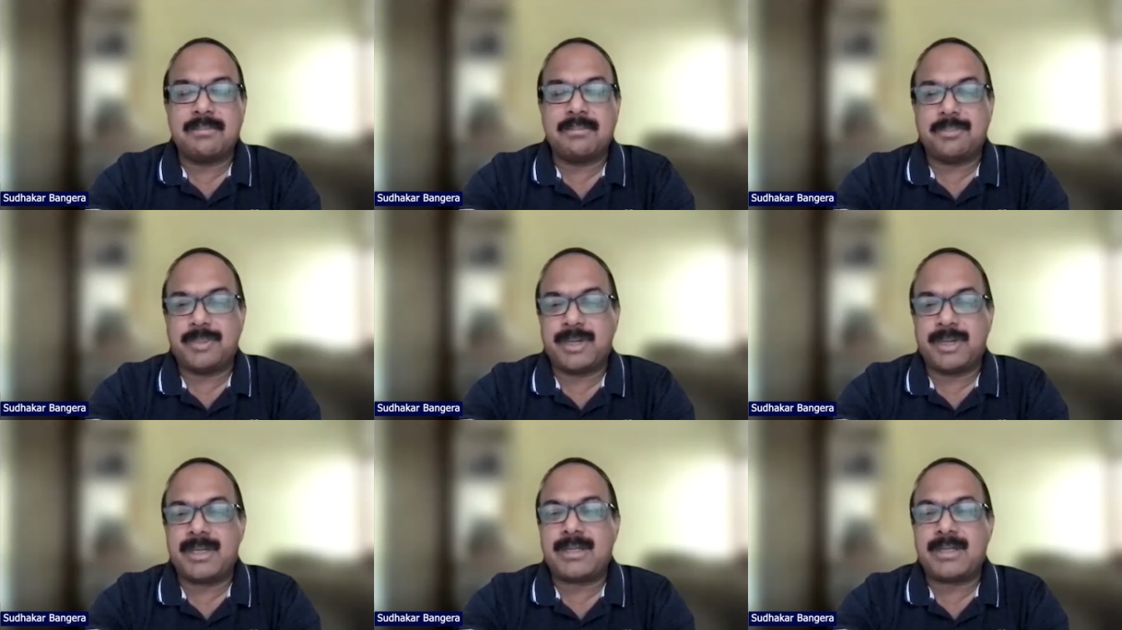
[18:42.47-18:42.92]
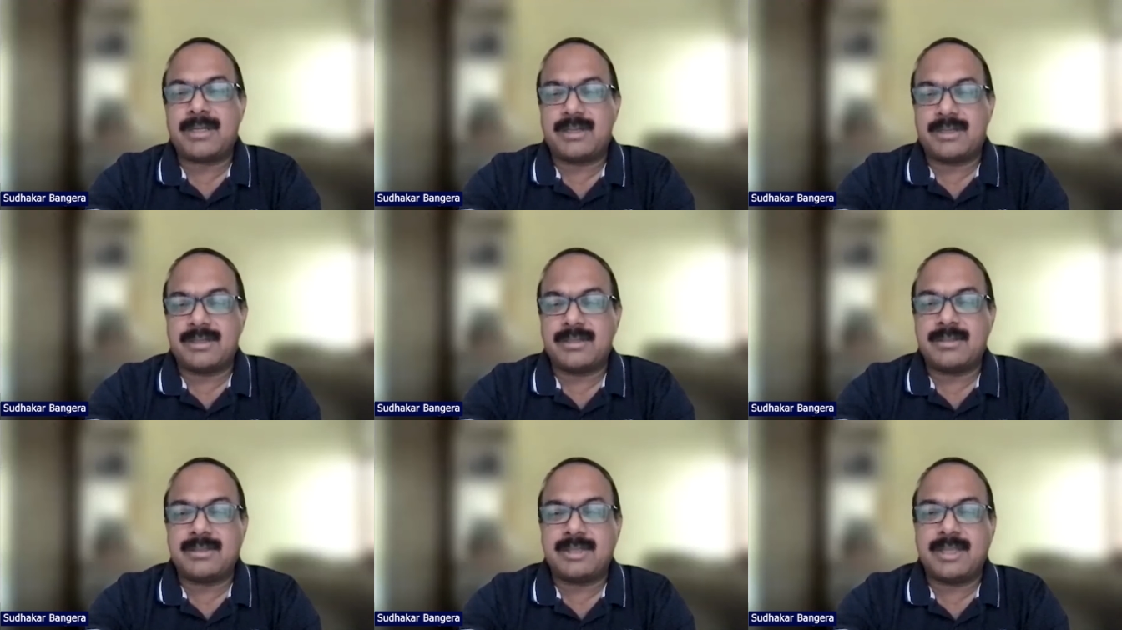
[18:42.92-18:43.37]
but
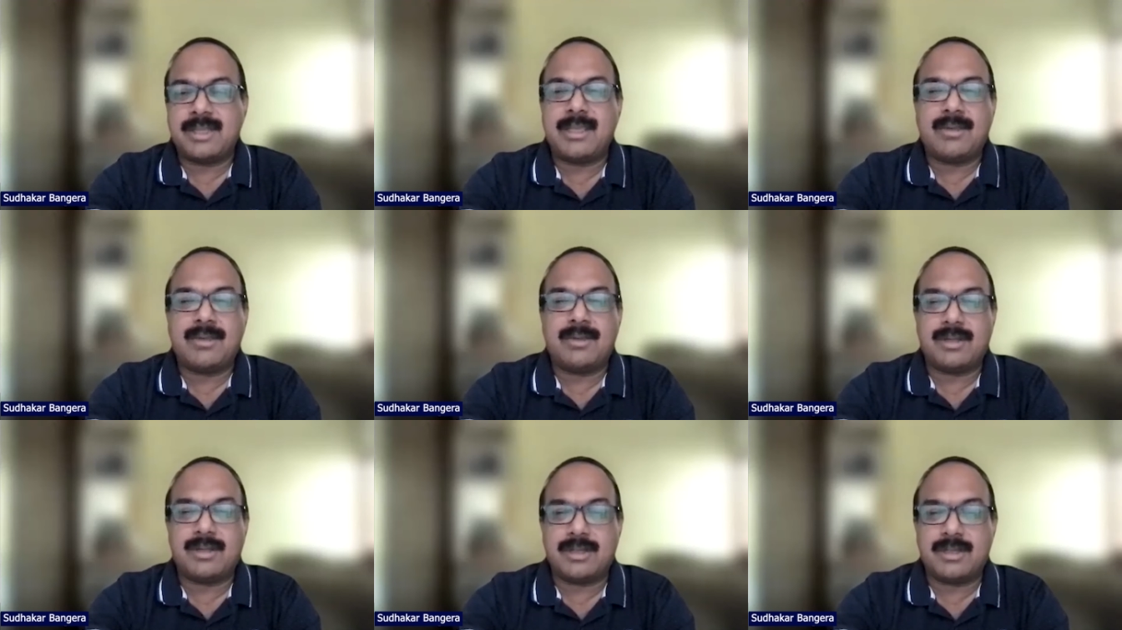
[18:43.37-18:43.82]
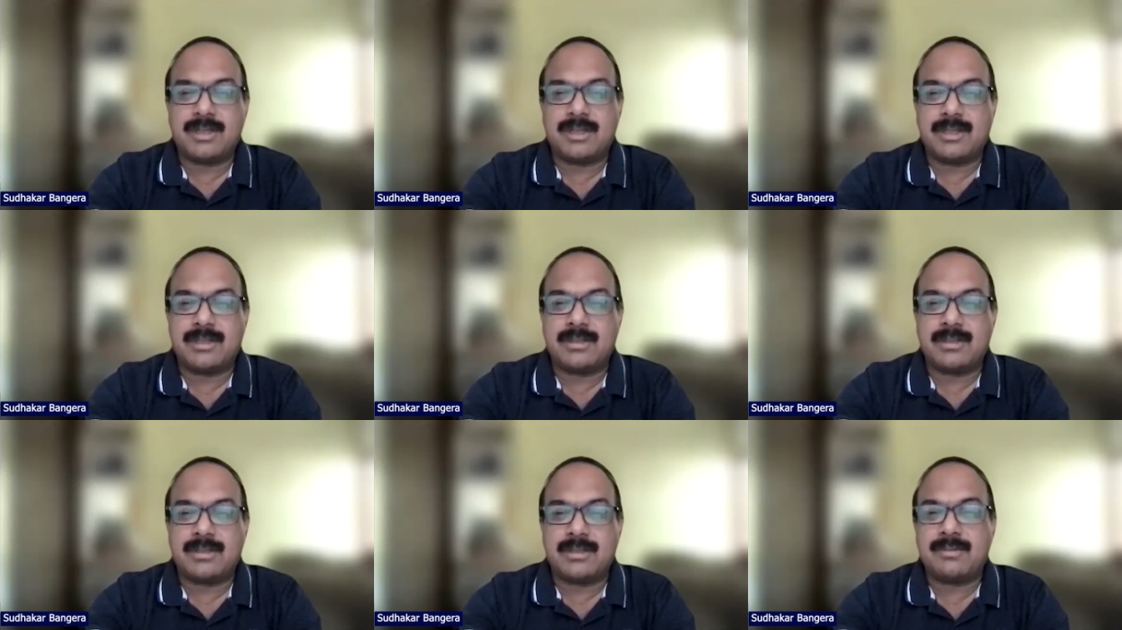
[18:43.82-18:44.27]
they all you
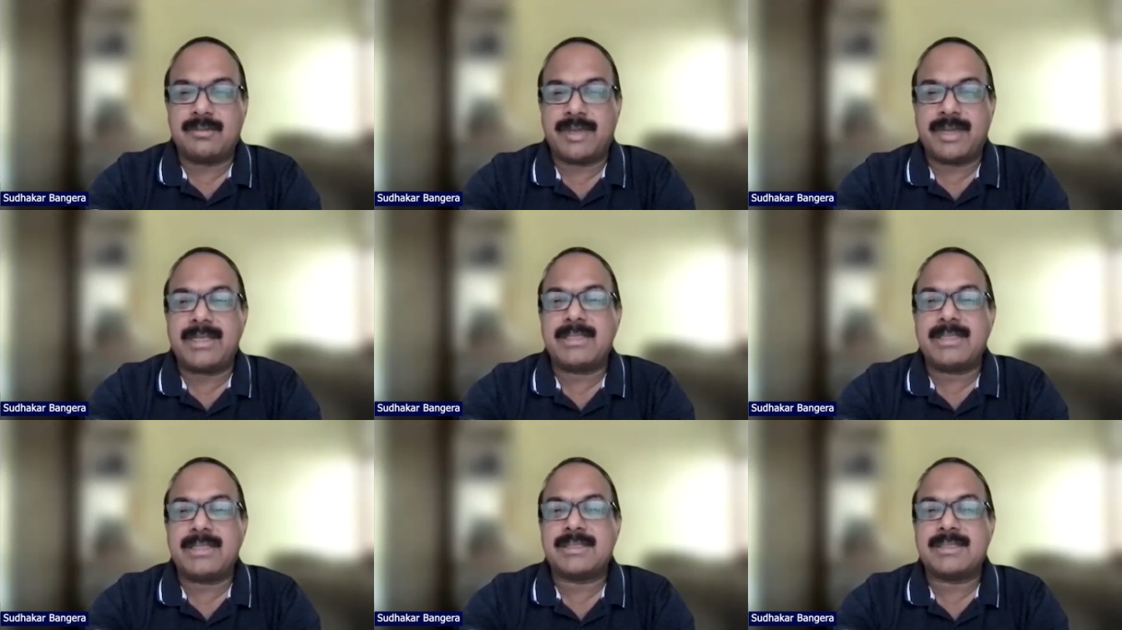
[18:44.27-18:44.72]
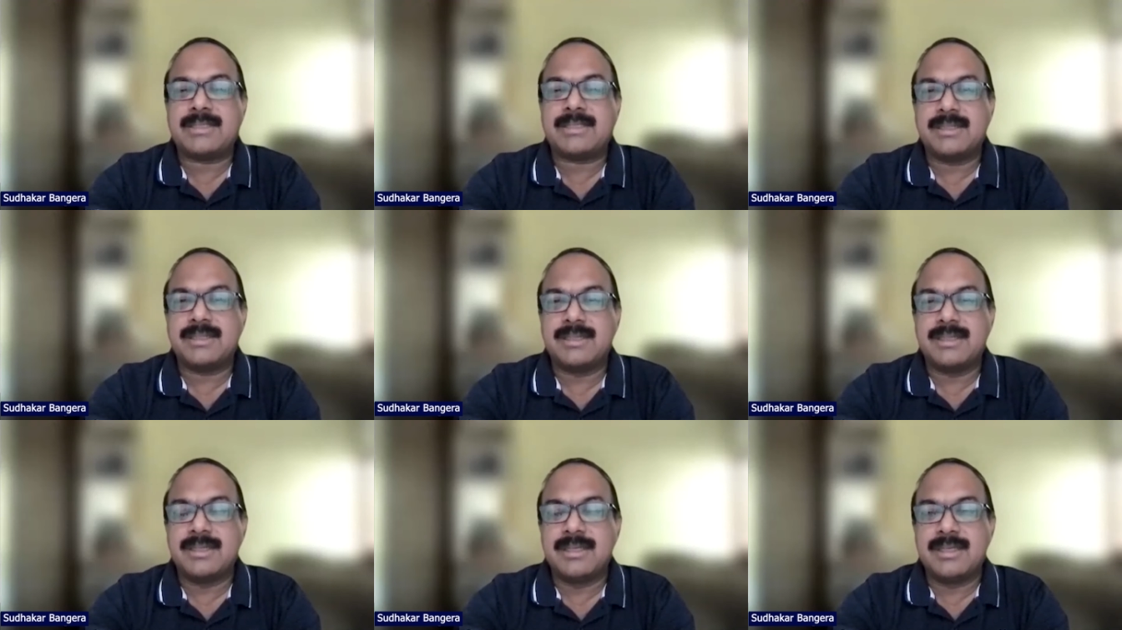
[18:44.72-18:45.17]
know vanished
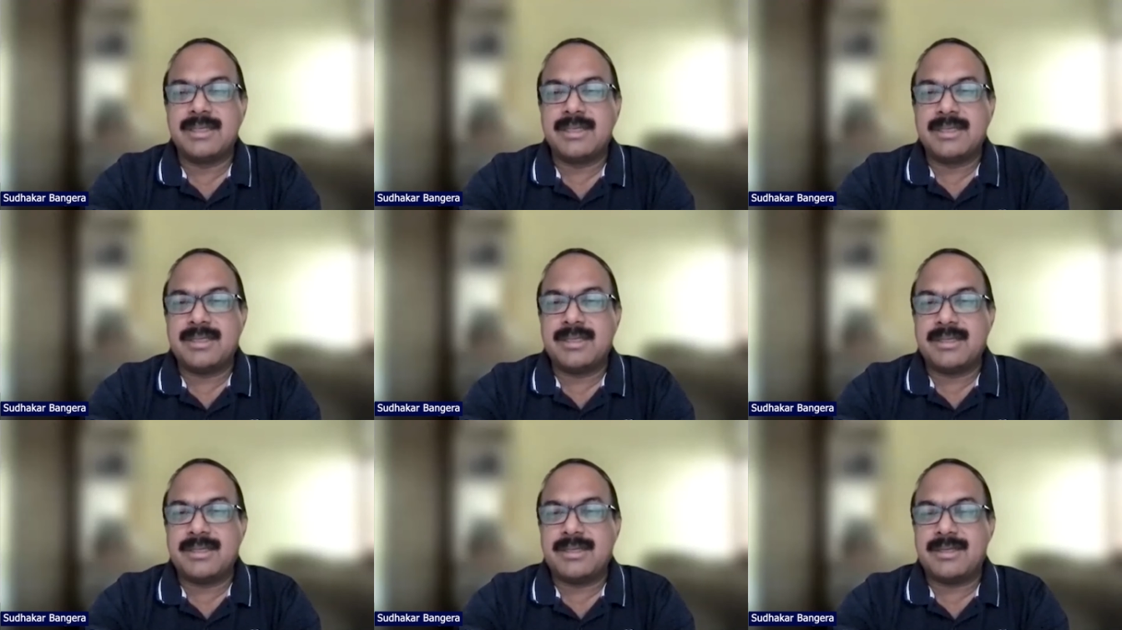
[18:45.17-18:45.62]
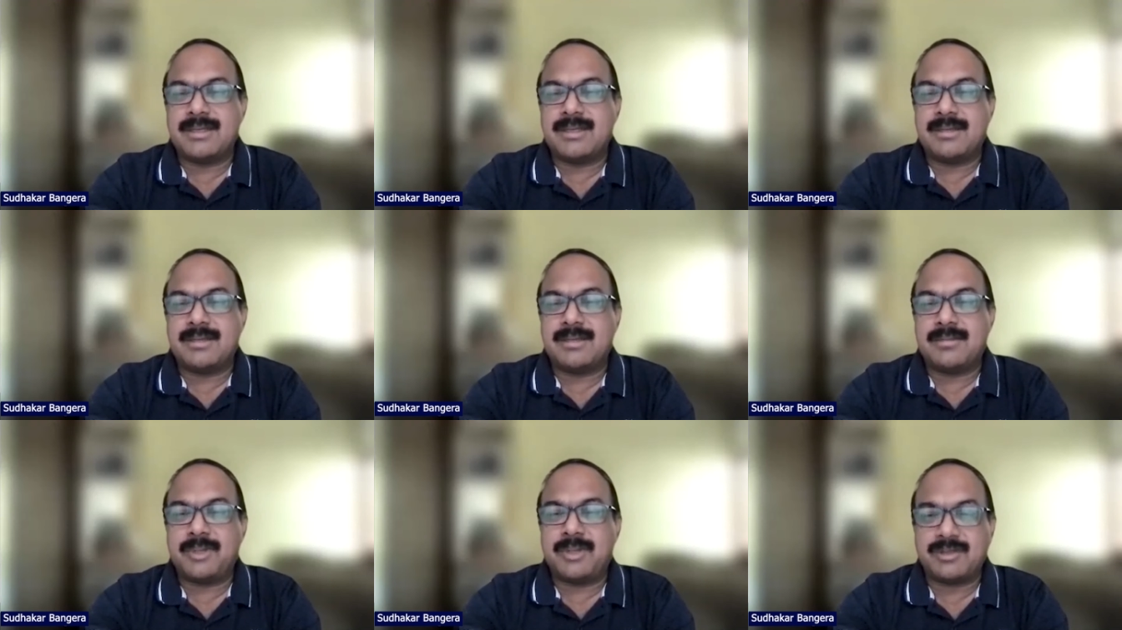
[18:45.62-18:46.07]
uh,
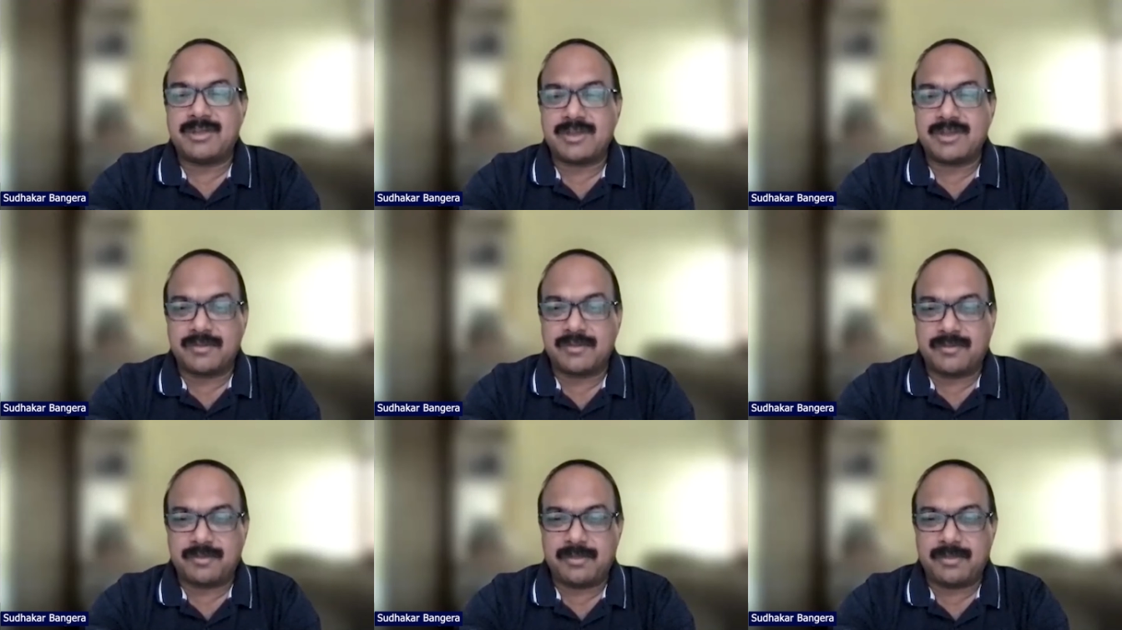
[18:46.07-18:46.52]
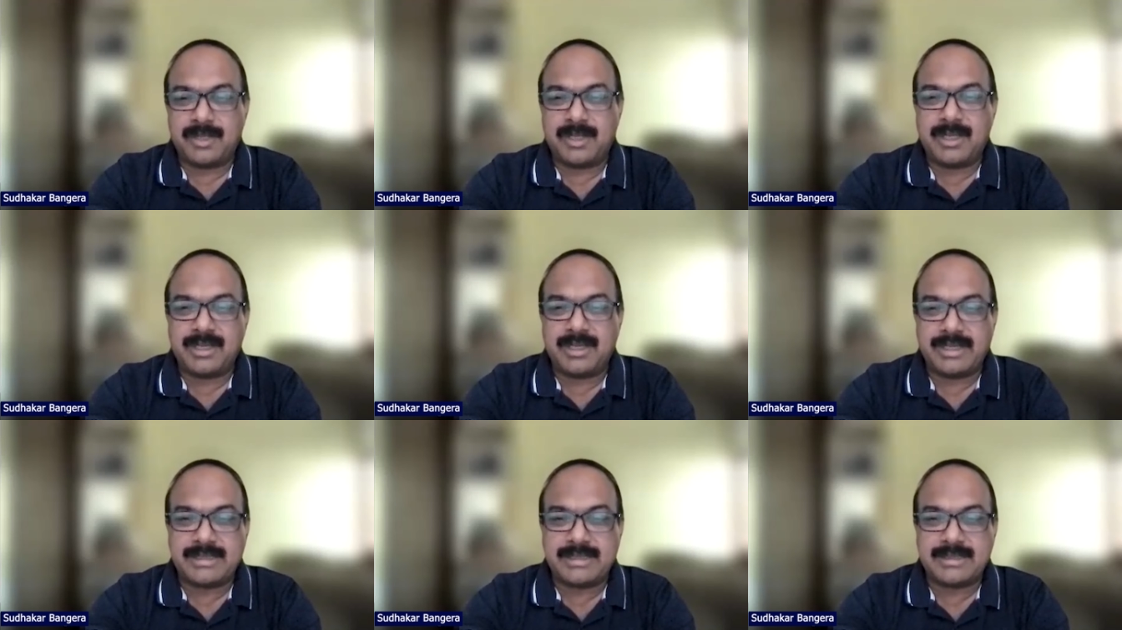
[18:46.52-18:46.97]
because of
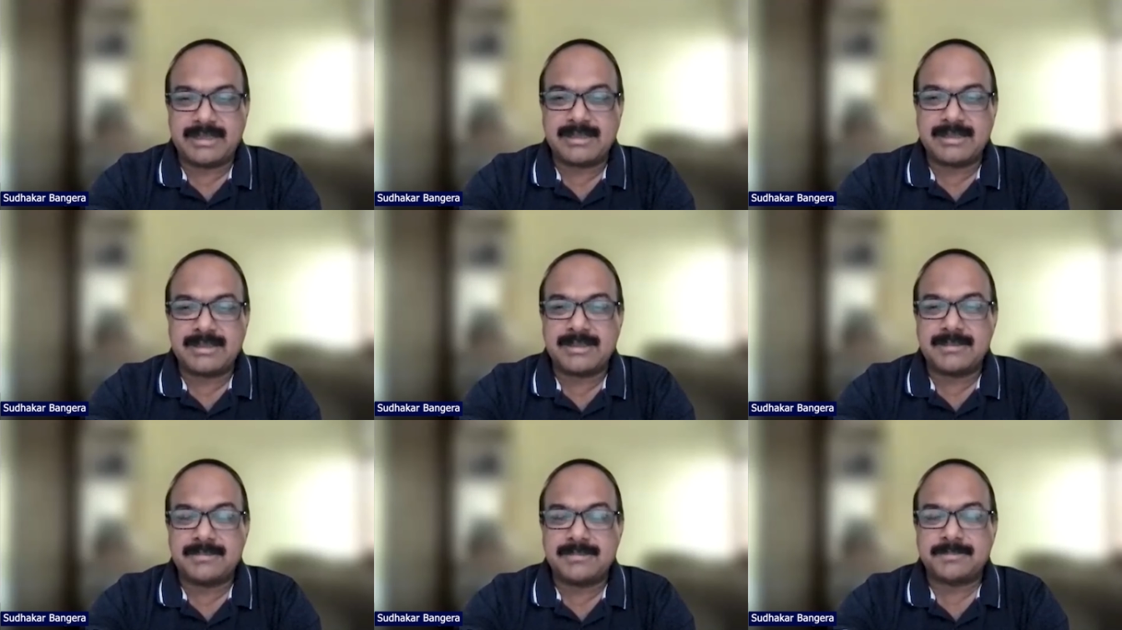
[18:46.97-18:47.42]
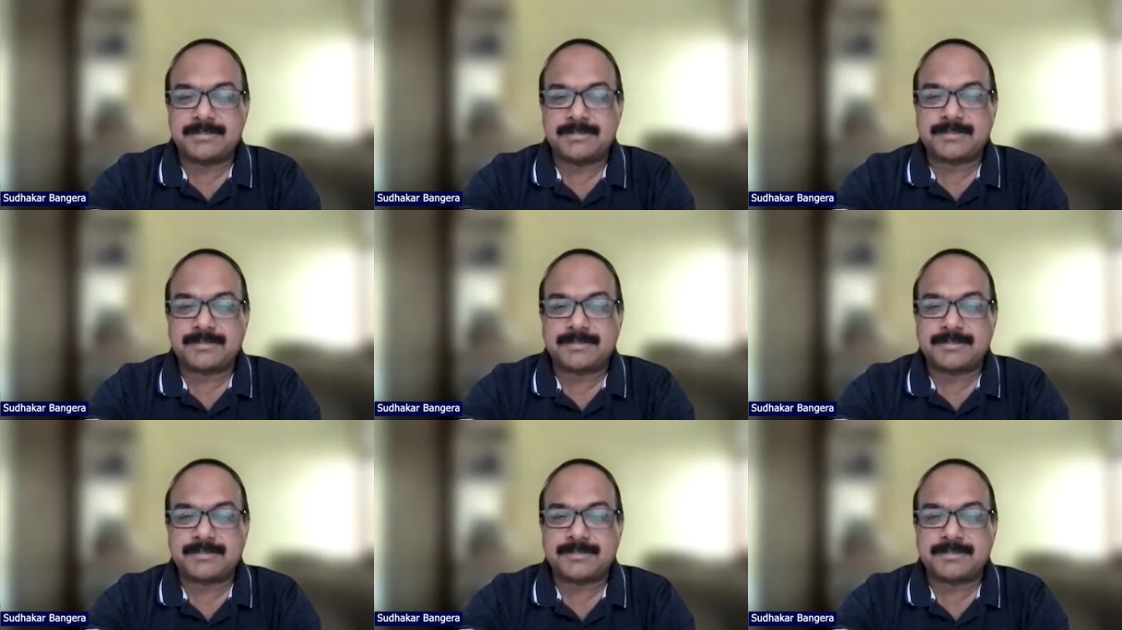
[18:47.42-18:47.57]
many reasons